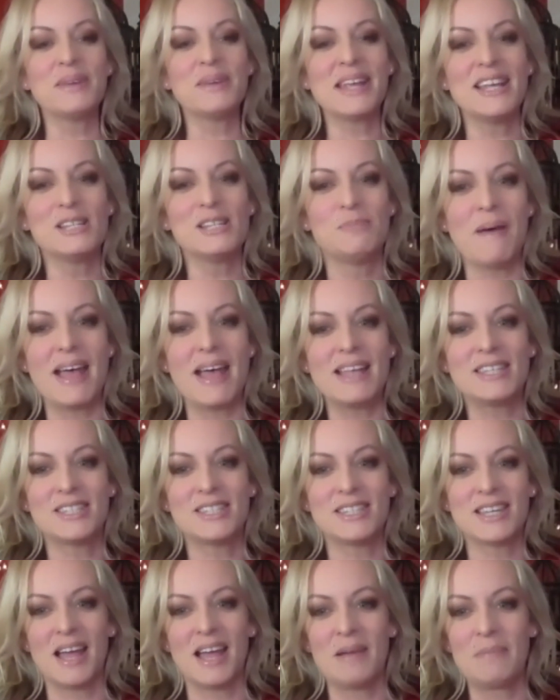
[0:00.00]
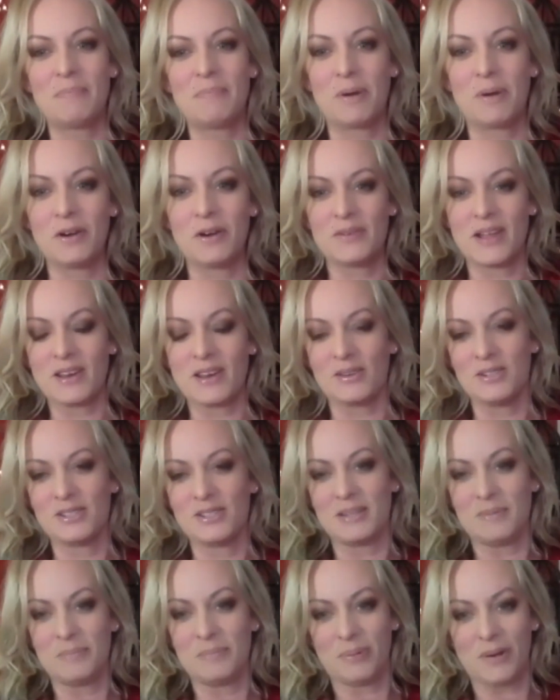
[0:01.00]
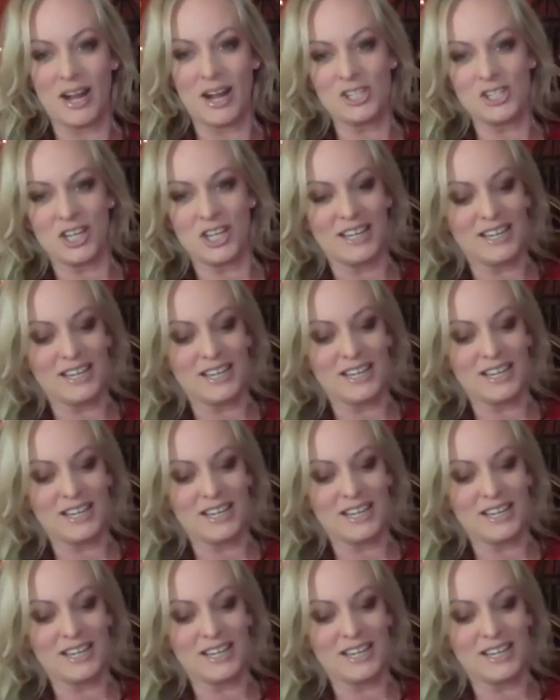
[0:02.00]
Doing his best Burt Reynolds impression.